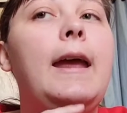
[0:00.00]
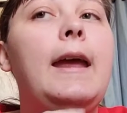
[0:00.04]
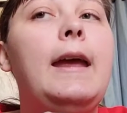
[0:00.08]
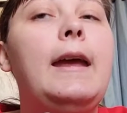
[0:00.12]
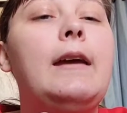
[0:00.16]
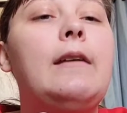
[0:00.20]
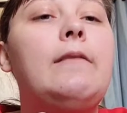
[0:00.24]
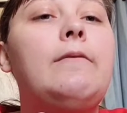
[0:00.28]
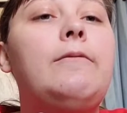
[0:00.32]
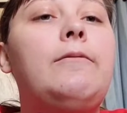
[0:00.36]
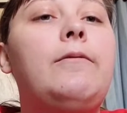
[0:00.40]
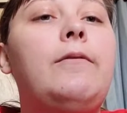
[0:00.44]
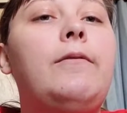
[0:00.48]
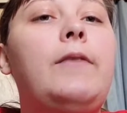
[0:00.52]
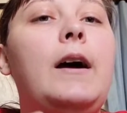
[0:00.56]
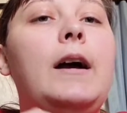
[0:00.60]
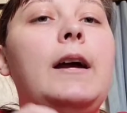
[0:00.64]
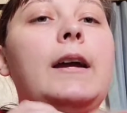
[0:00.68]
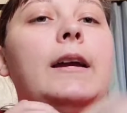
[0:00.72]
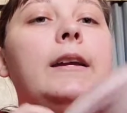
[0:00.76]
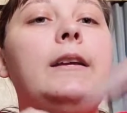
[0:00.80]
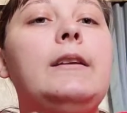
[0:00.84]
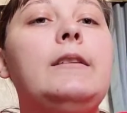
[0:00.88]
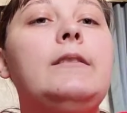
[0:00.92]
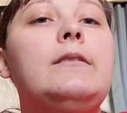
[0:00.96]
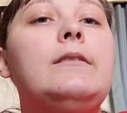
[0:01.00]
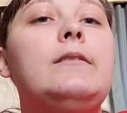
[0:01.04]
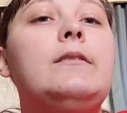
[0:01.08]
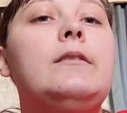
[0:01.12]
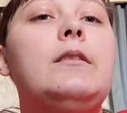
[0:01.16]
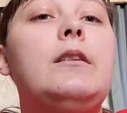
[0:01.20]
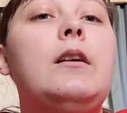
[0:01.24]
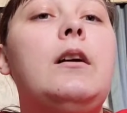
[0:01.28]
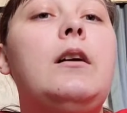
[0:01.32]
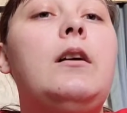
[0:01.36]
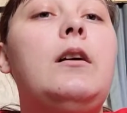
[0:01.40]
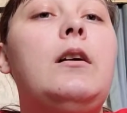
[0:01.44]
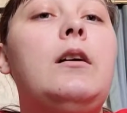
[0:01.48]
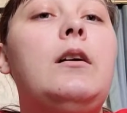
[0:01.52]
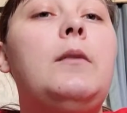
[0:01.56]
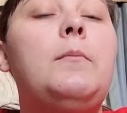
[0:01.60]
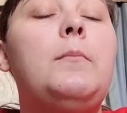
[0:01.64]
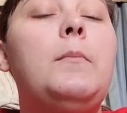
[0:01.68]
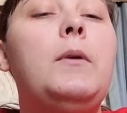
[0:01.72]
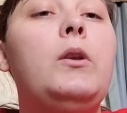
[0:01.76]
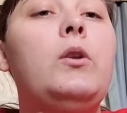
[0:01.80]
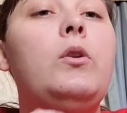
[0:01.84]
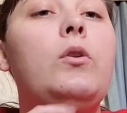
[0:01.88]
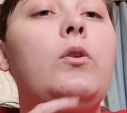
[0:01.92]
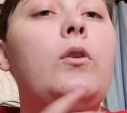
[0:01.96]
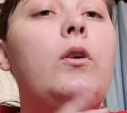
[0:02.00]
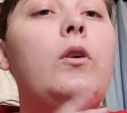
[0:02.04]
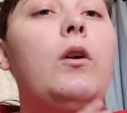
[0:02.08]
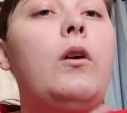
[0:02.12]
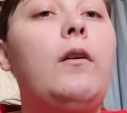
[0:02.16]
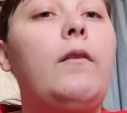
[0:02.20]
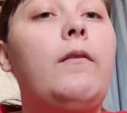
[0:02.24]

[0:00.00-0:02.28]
and finds an